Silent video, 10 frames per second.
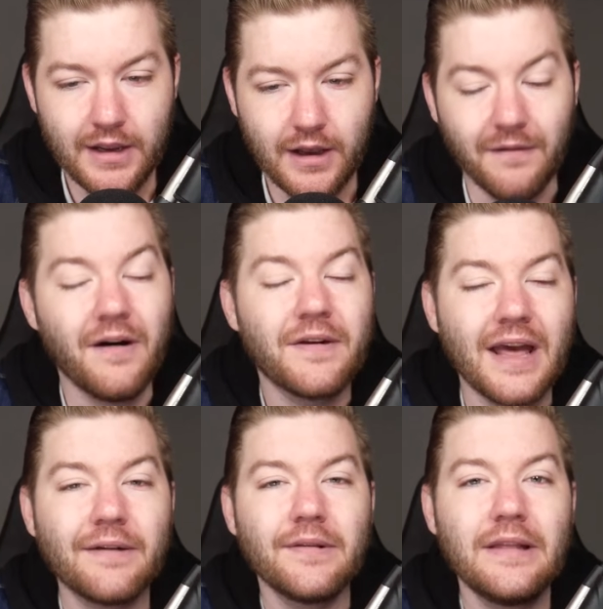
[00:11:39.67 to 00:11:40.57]
of, of,
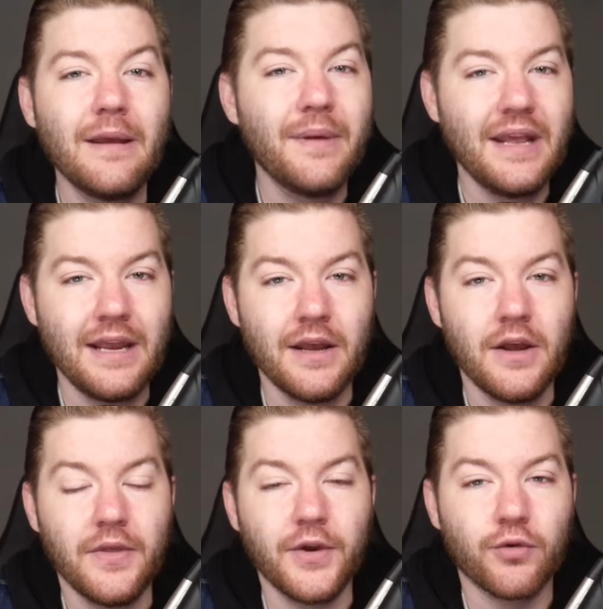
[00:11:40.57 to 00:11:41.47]
kind of limiting
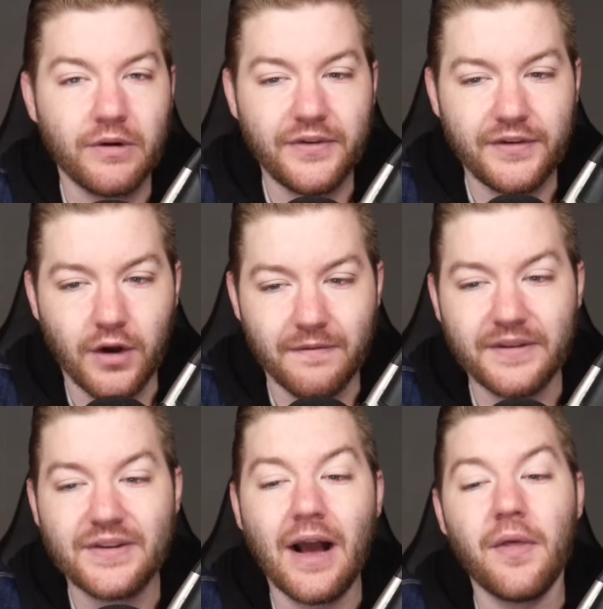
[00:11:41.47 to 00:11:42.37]
the Grizzlies
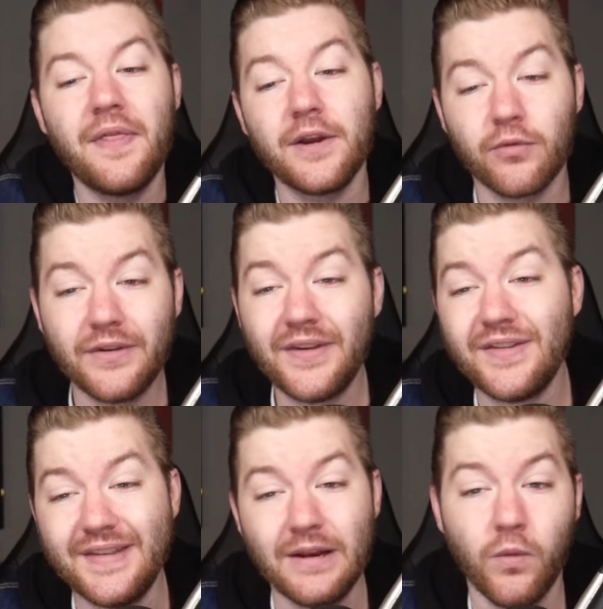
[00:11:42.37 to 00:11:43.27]
offense. Now, the Grizzlies
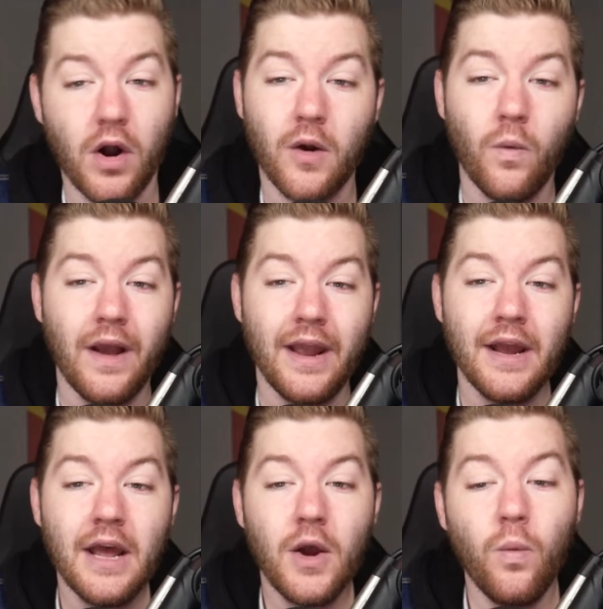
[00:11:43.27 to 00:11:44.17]
did walk away
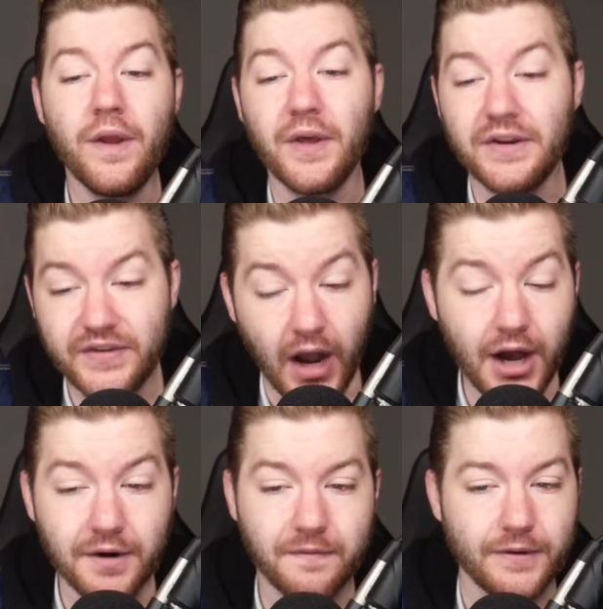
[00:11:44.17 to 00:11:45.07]
with a
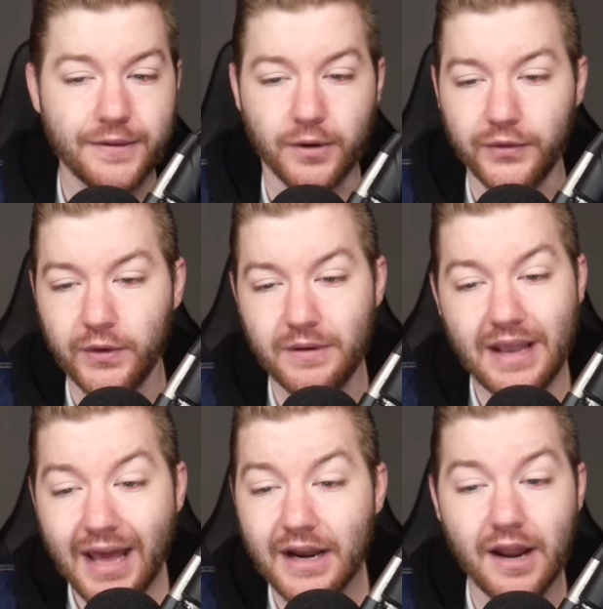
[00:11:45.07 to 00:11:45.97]
ton of free throws. So
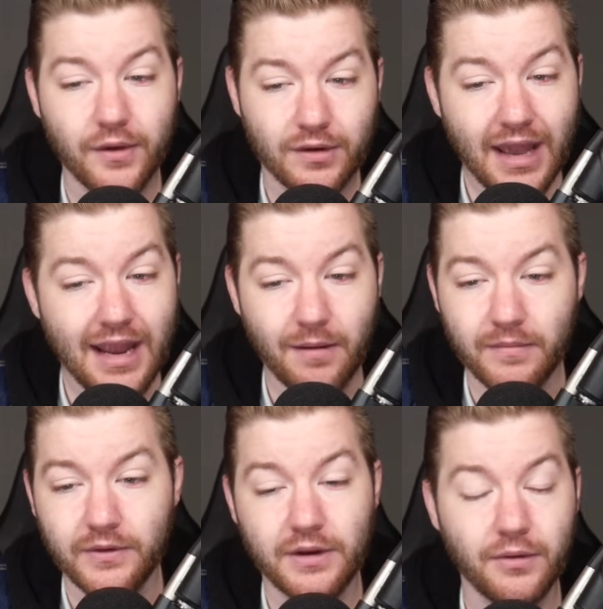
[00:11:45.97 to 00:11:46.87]
yet another
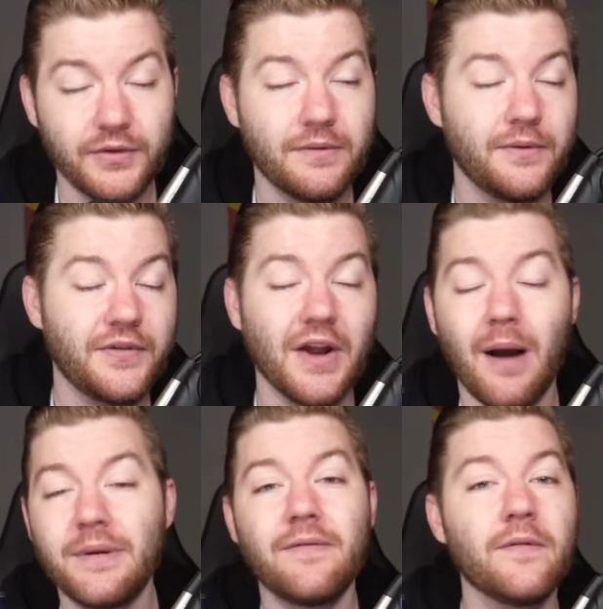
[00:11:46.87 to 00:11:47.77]
game, you know,
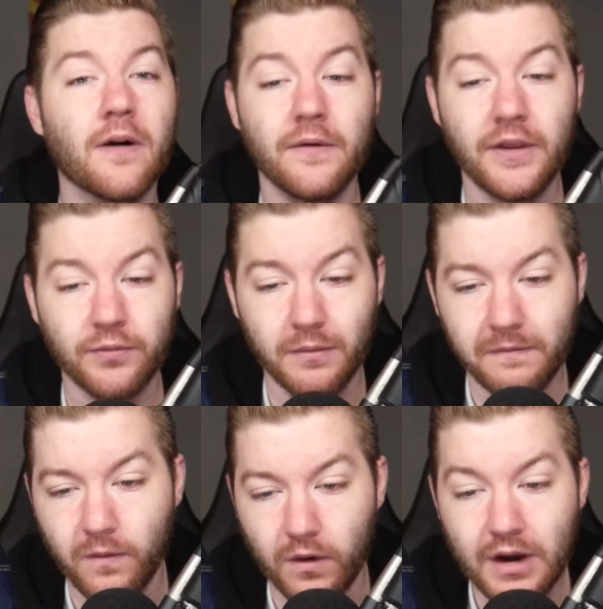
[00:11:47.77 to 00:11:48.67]
stop me if you've heard this one
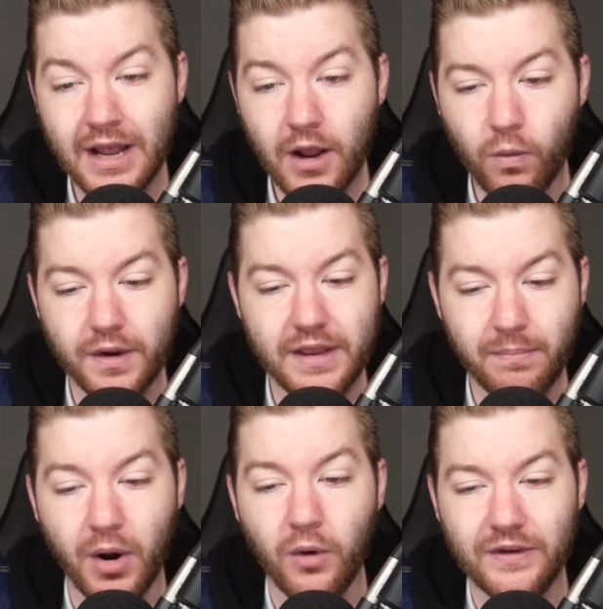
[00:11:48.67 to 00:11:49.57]
before, where the
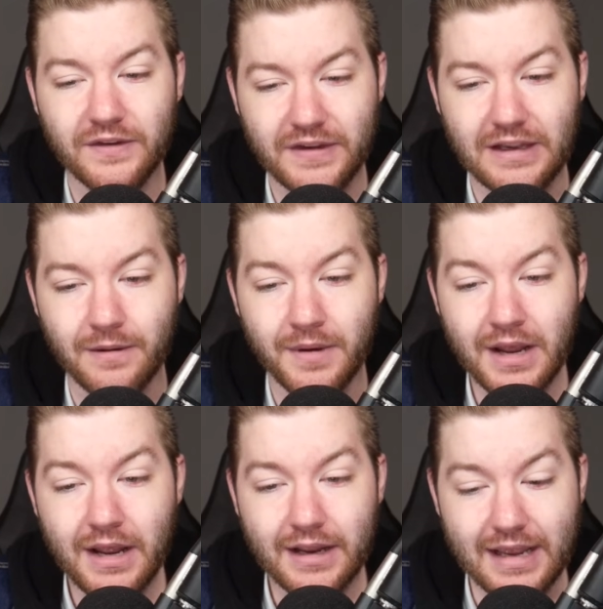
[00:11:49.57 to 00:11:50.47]
opposing team
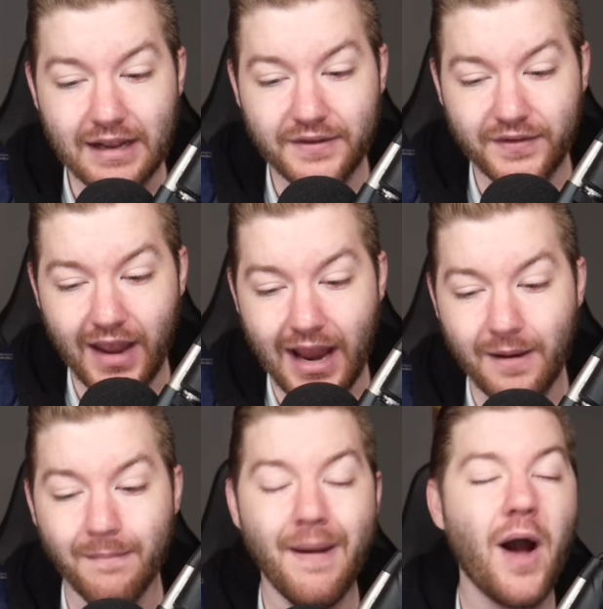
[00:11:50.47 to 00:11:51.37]
gets a
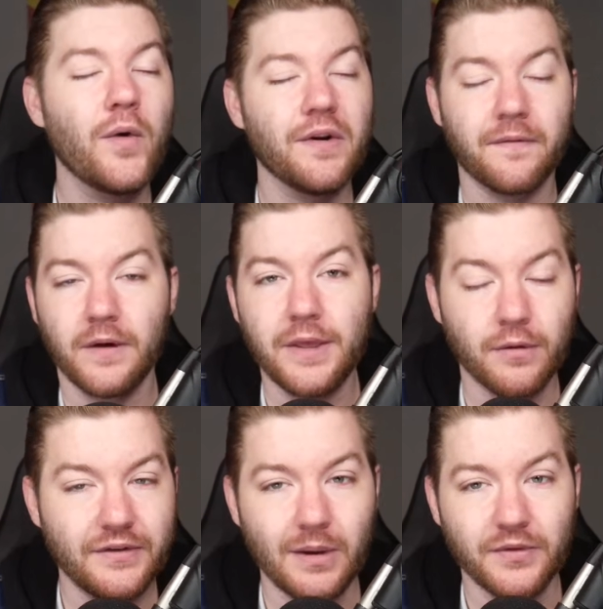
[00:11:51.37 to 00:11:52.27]
mountain of free throw
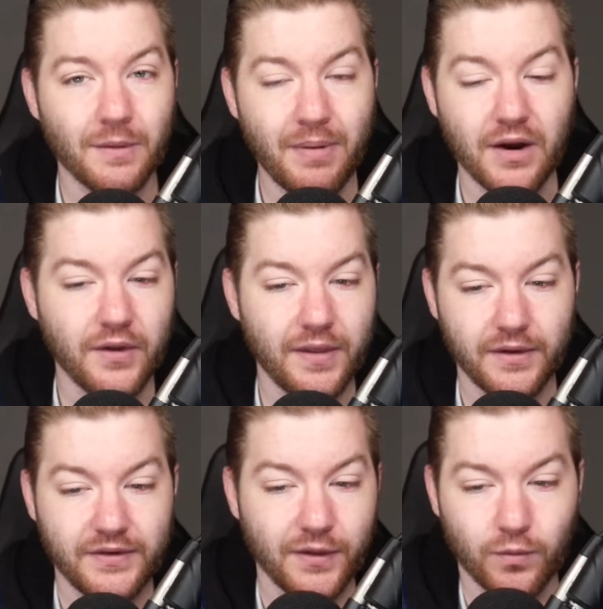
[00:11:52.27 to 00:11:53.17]
attempts compared to the
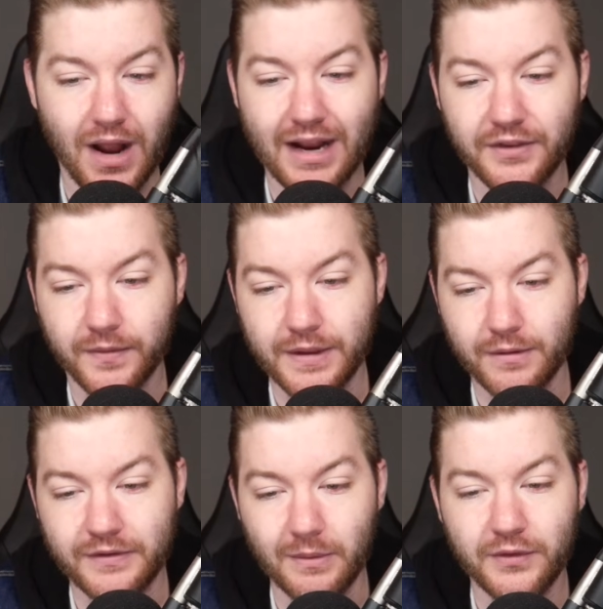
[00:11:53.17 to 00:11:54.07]
to the Rockets free throw
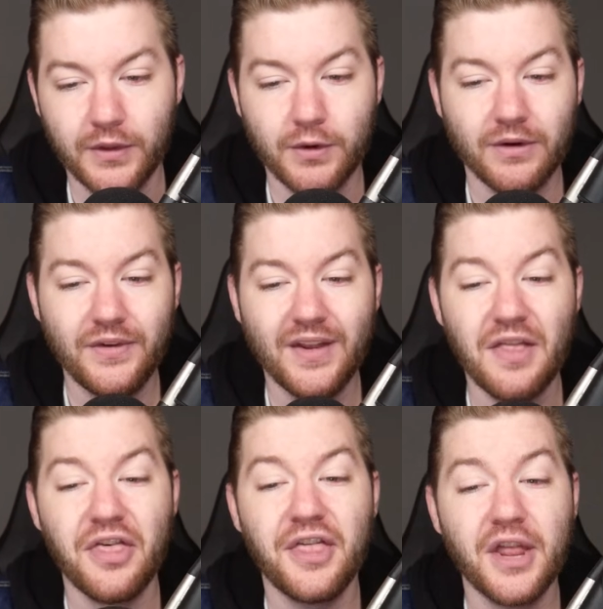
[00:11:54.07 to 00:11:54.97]
attempts. So the Grizzlies
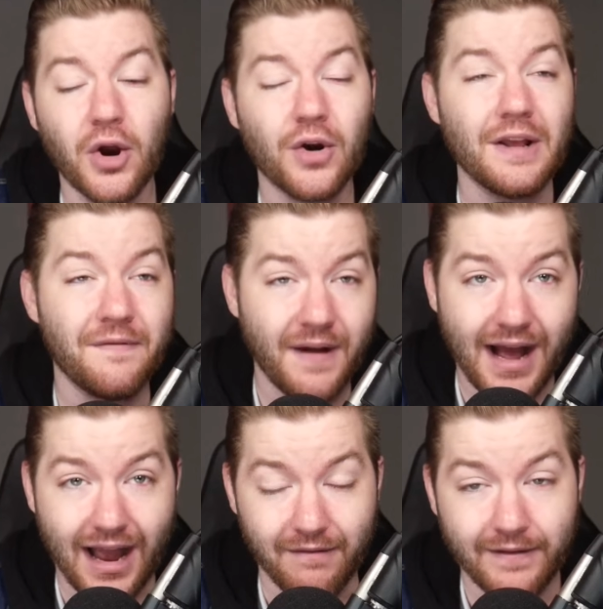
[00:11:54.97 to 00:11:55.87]
had
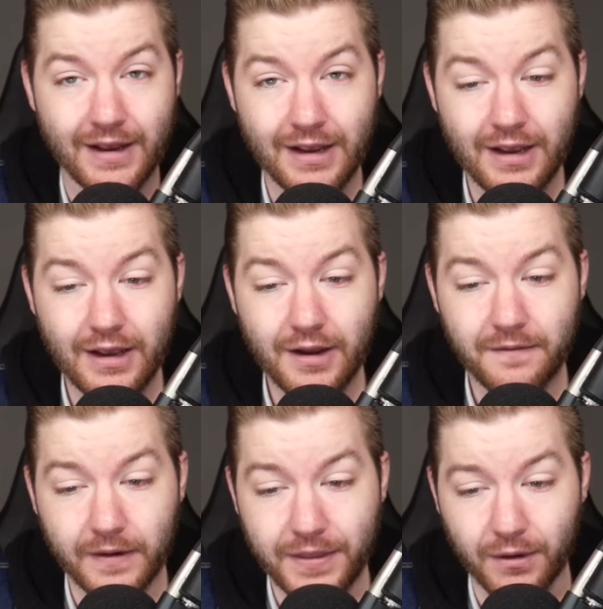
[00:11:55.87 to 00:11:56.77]
35
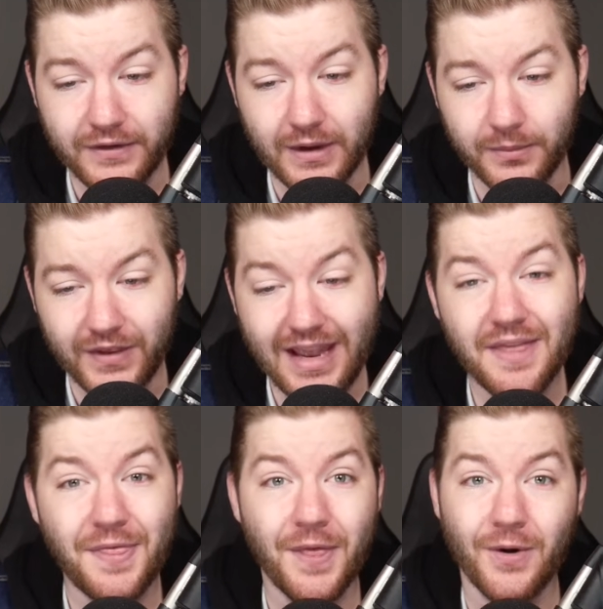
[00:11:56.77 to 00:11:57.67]
free throw attempts. They
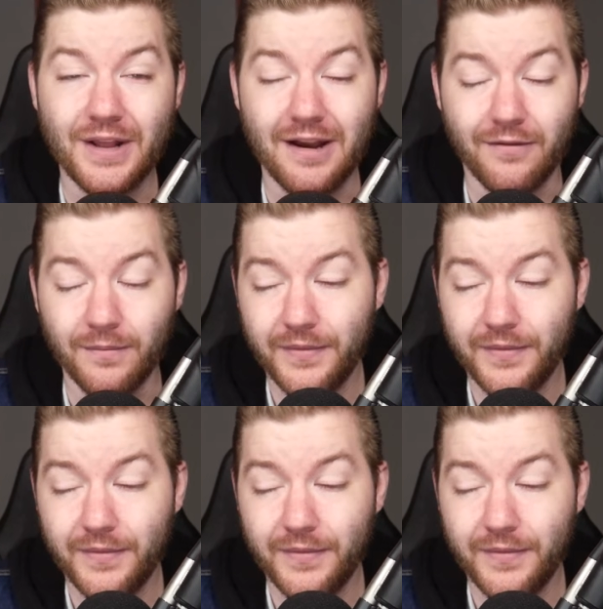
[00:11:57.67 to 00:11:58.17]
hit 30 of them.